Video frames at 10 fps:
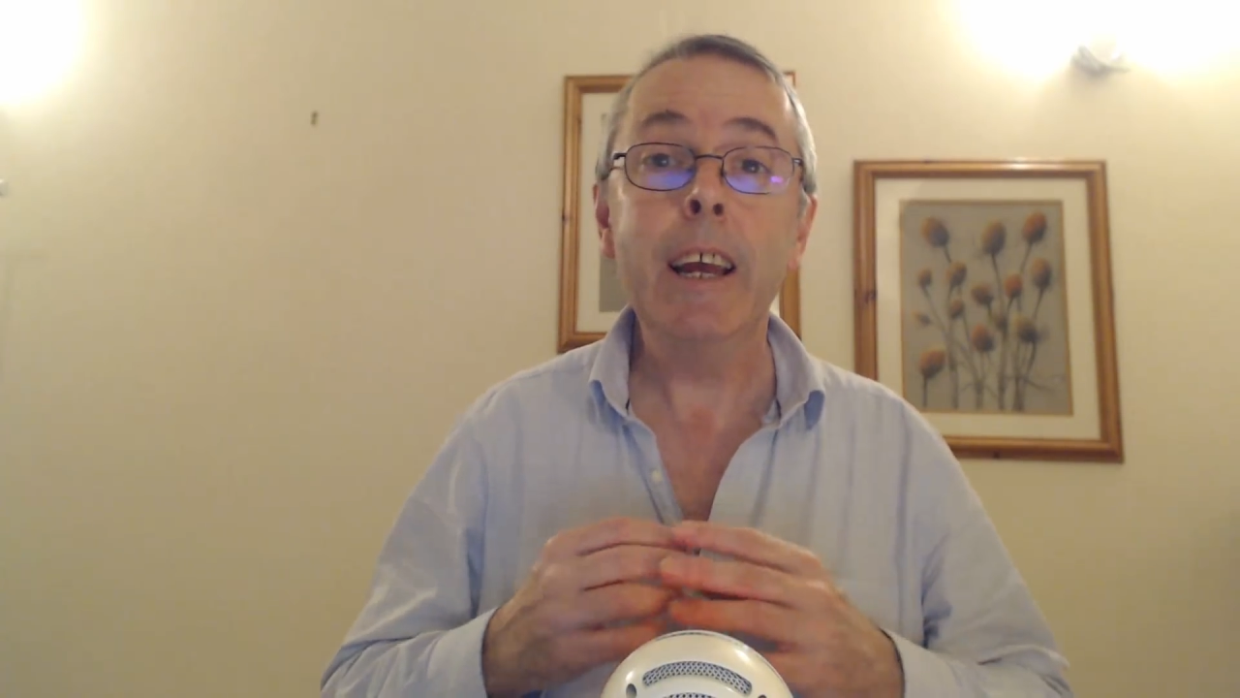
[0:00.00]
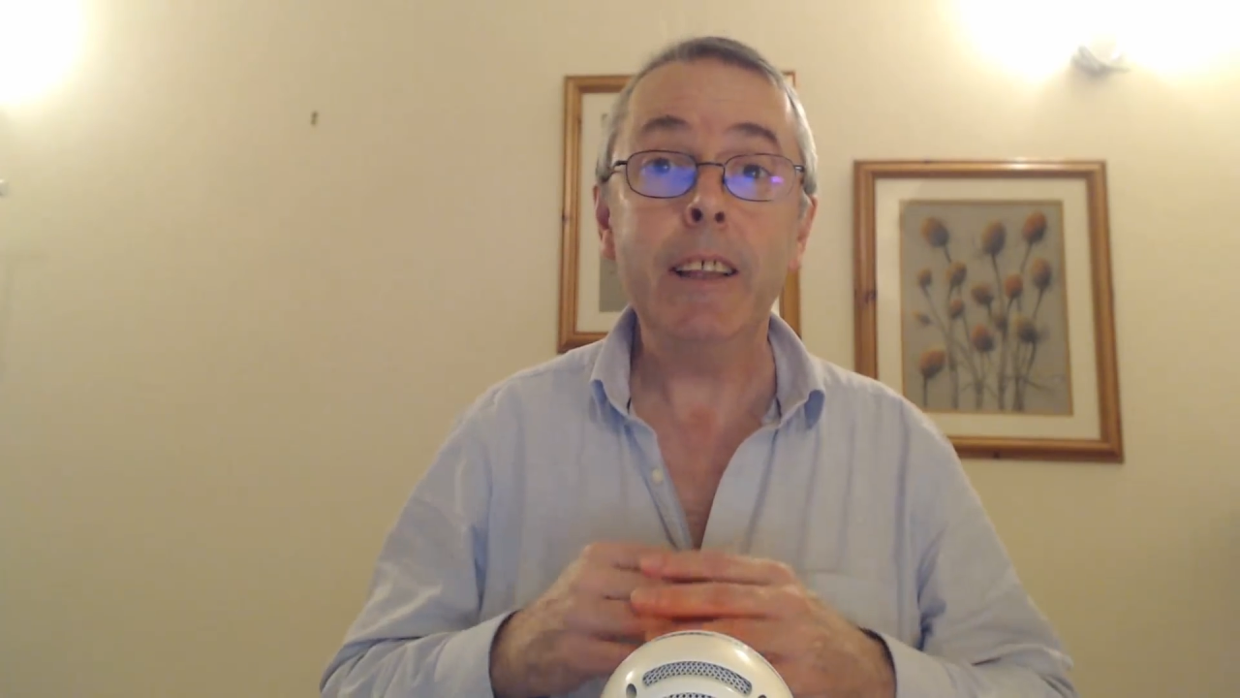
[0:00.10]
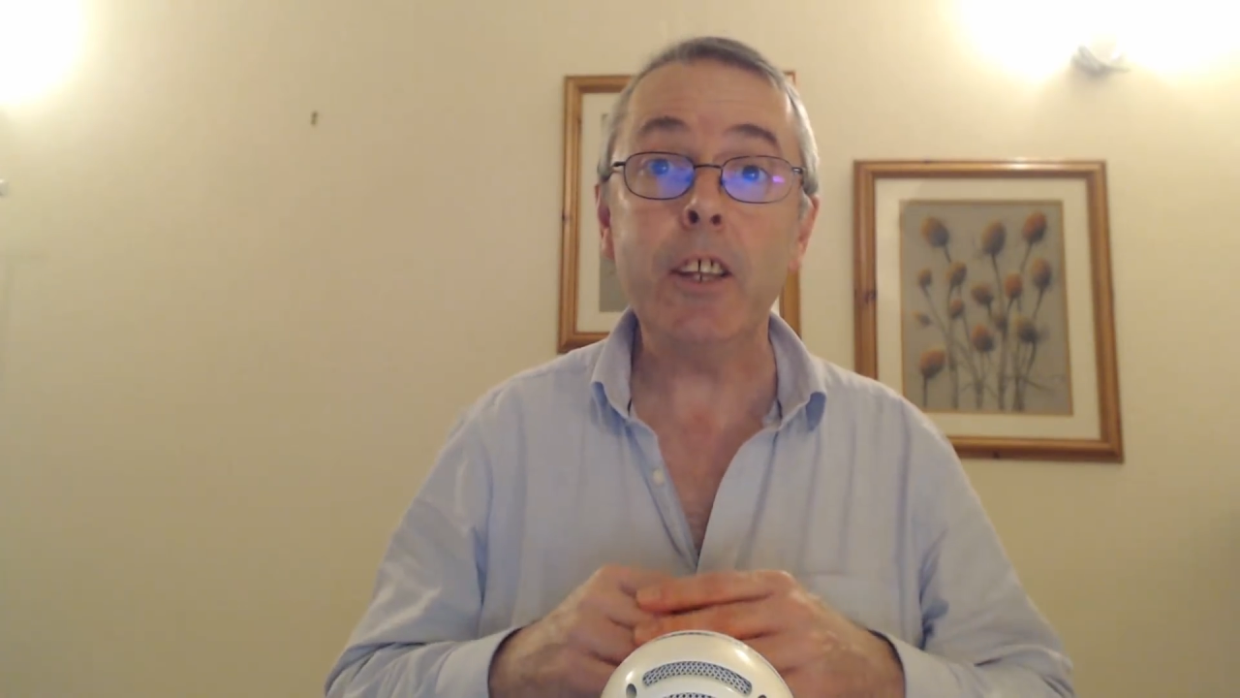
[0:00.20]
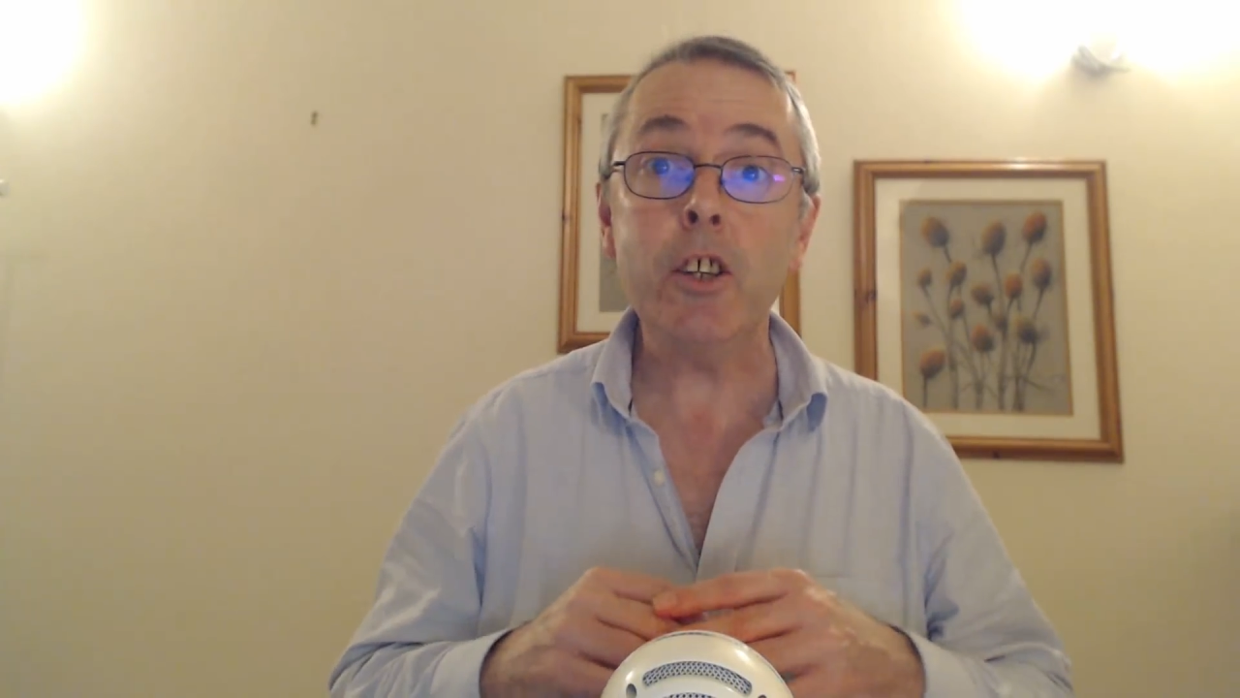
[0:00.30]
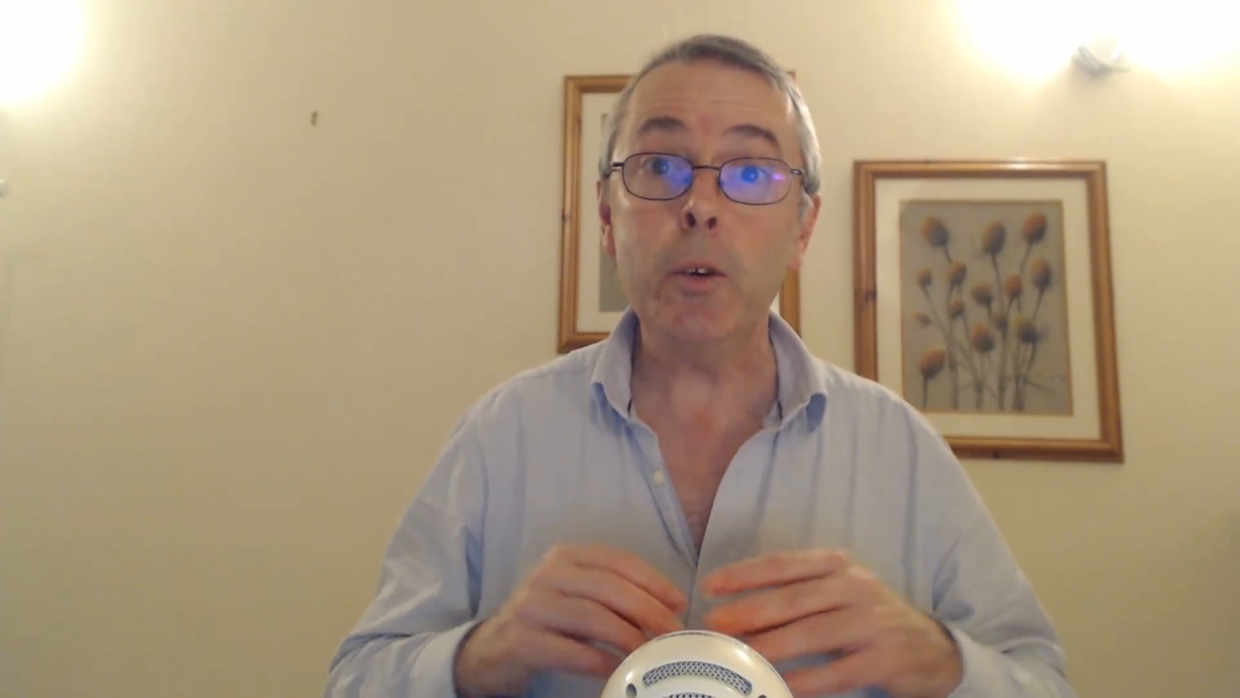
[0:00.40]

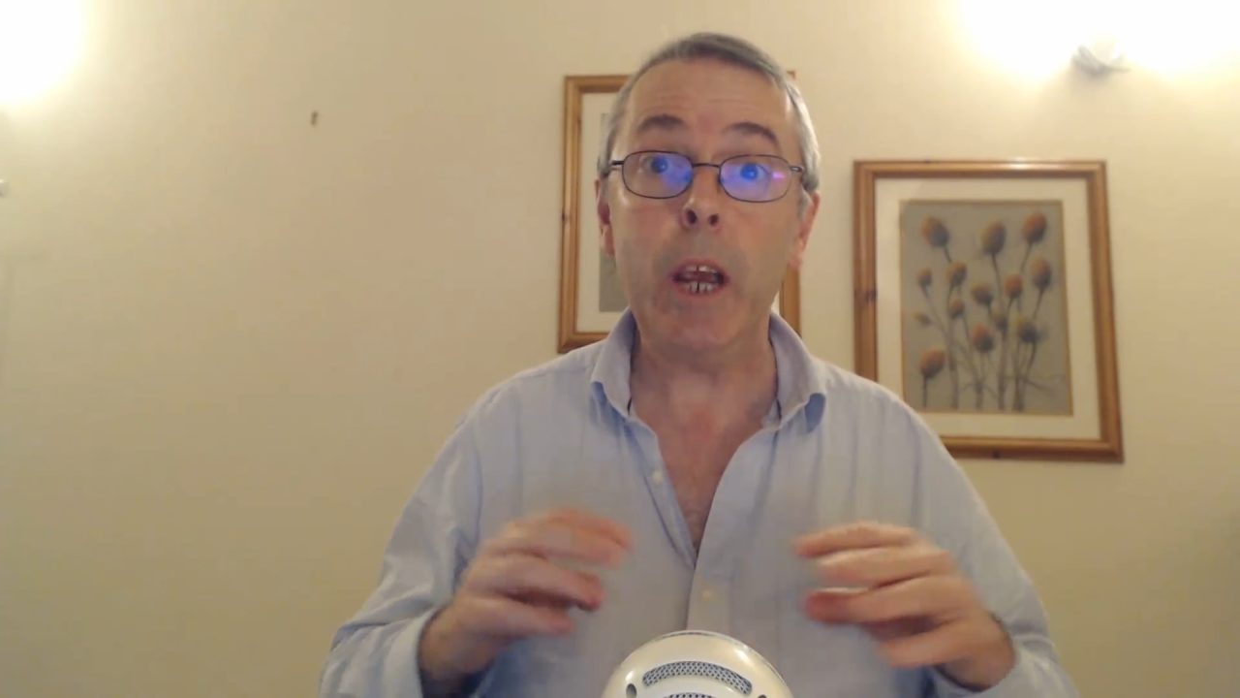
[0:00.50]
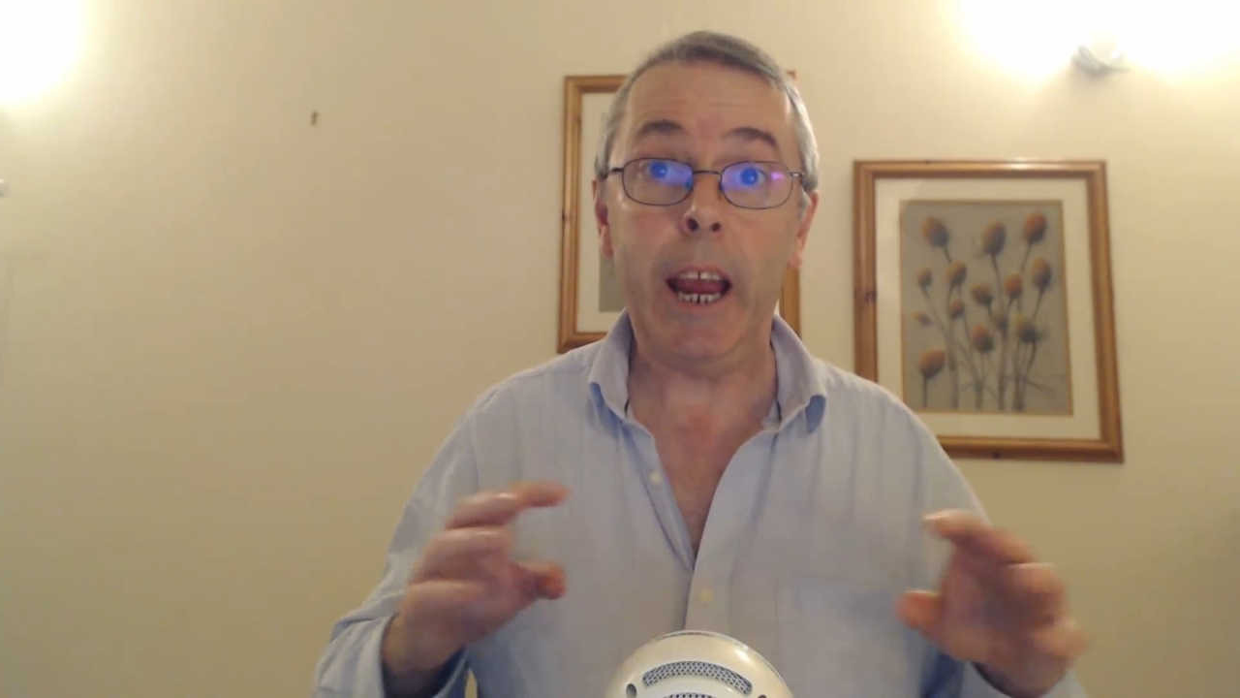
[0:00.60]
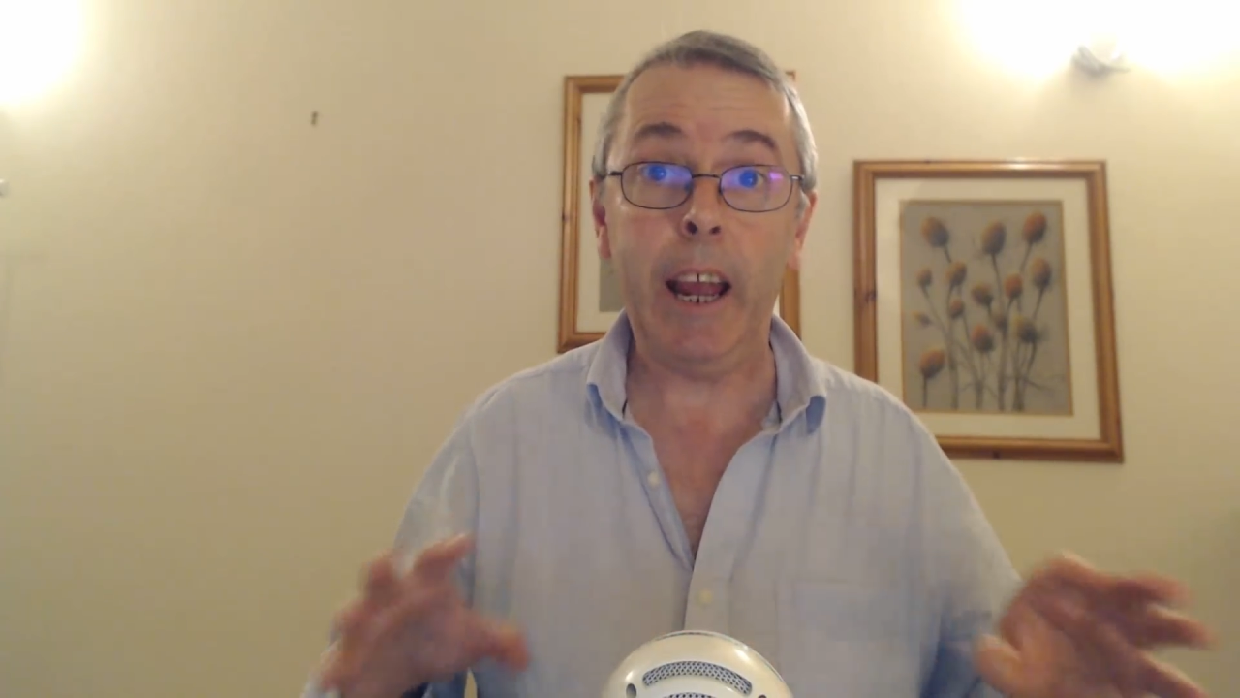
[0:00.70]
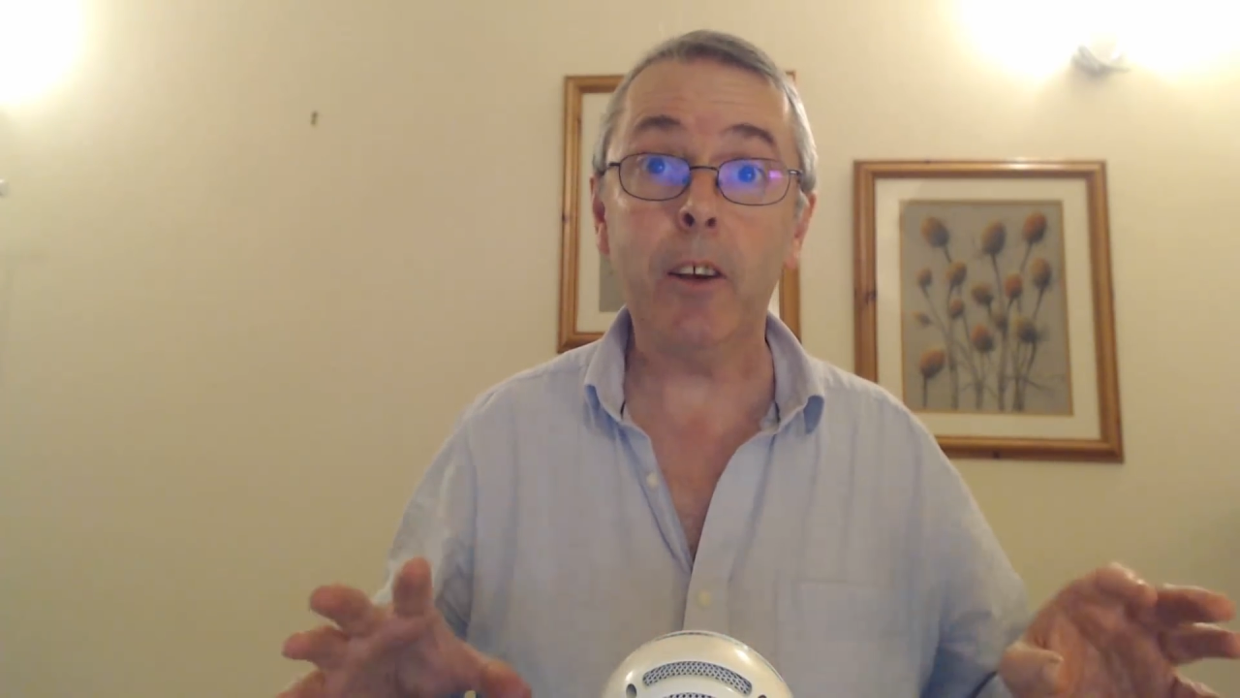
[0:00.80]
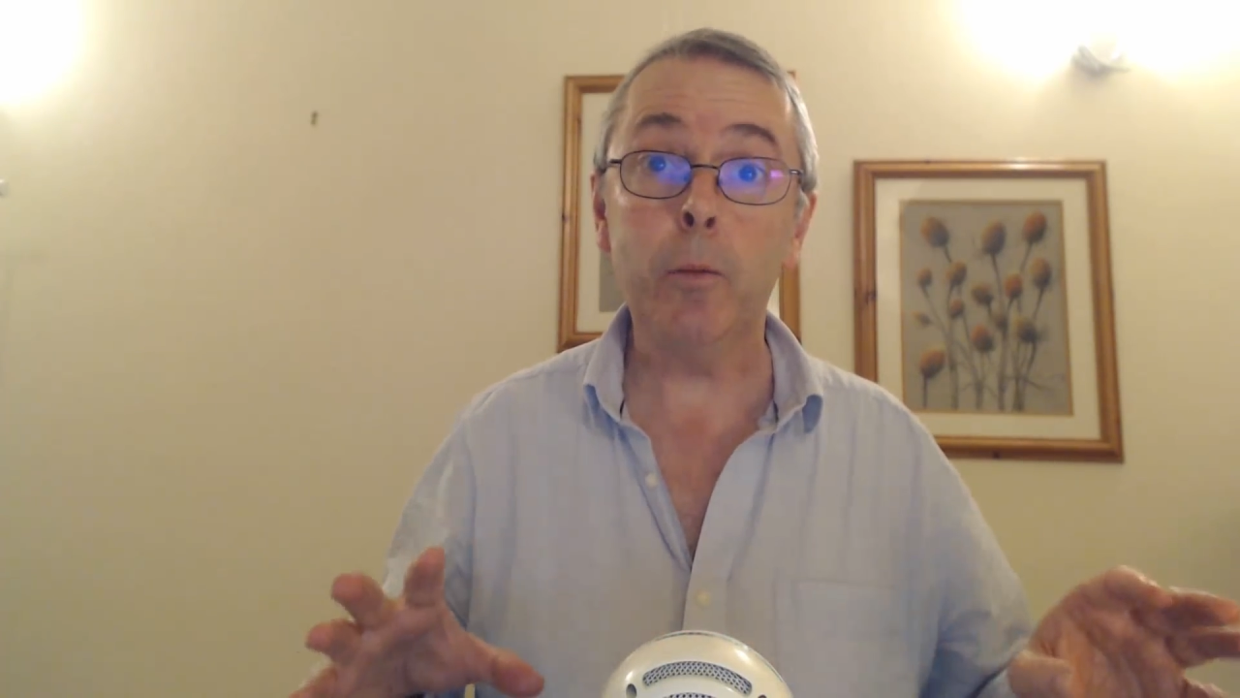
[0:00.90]
that you can't